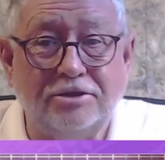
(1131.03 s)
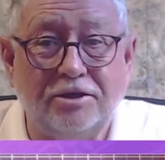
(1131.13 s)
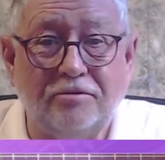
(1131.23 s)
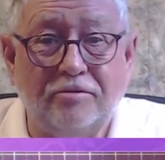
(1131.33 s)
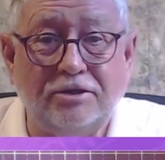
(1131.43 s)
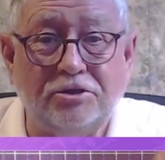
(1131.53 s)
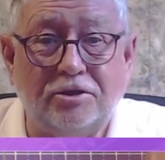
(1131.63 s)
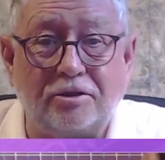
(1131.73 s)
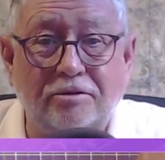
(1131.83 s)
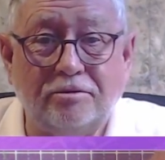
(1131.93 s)
the
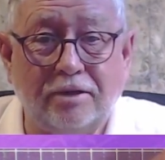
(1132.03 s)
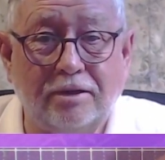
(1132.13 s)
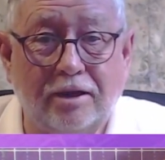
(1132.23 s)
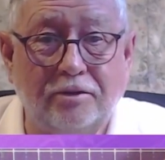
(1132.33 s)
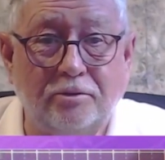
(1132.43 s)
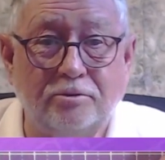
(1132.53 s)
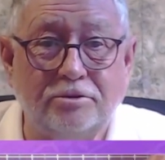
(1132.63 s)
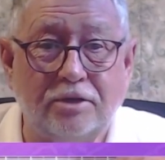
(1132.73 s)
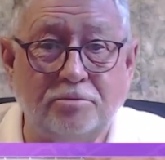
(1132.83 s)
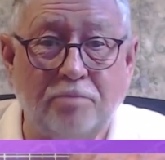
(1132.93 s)
original that I used
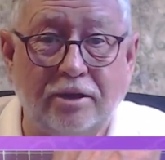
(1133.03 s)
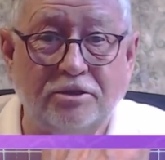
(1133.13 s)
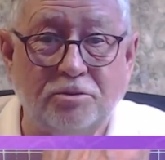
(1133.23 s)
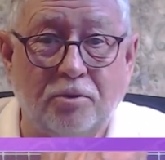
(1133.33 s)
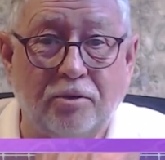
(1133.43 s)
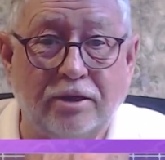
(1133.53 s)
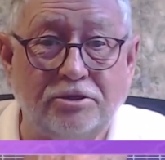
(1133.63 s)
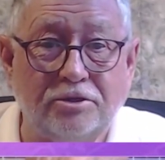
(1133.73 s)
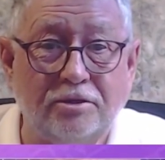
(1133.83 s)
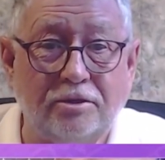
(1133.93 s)
as my
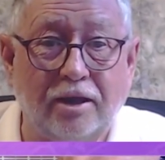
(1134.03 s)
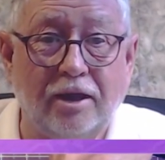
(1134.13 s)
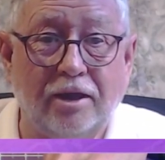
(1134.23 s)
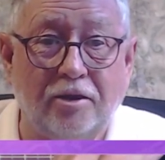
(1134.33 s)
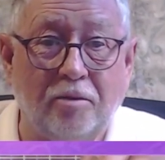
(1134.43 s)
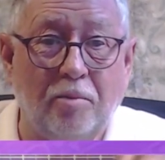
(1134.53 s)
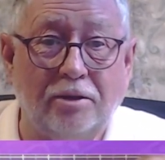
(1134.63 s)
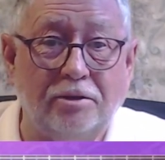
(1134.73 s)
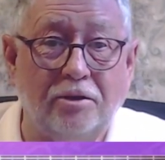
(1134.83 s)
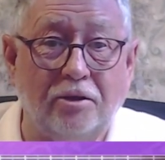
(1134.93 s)
inspiration. I added a
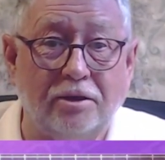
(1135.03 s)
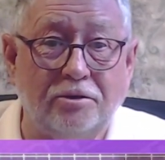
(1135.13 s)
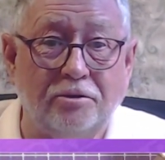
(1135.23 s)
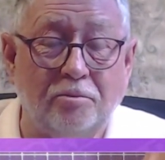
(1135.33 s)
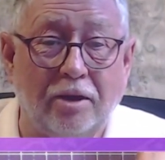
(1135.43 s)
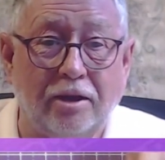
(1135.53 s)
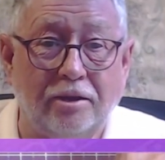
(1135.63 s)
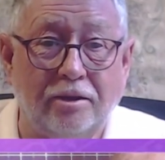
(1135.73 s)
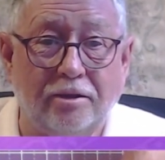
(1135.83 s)
button onto my